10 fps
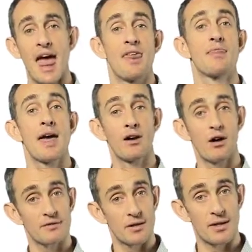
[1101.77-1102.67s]
and then
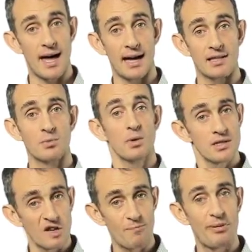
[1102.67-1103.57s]
after that,
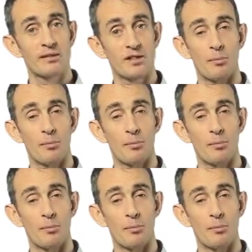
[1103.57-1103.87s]
once they've built